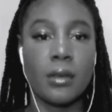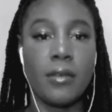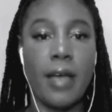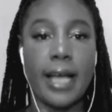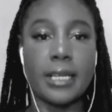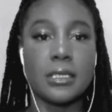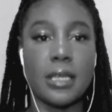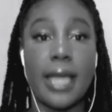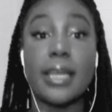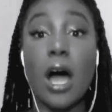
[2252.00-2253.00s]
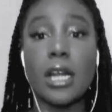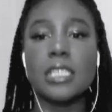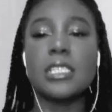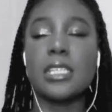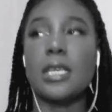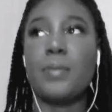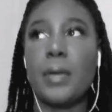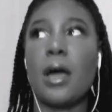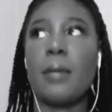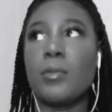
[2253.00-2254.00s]
Facts. And honestly,
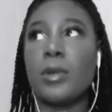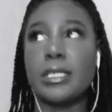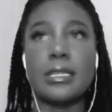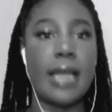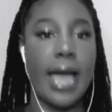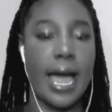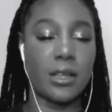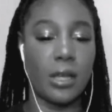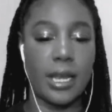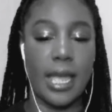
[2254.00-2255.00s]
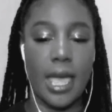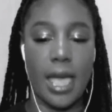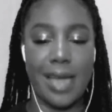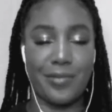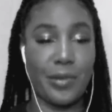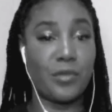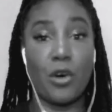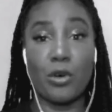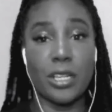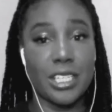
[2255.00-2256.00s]
becoming more into an adult, and I've been
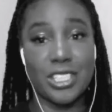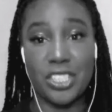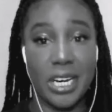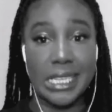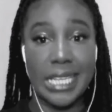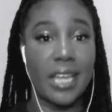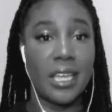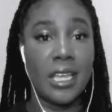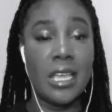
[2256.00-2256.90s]
vocal in sharing that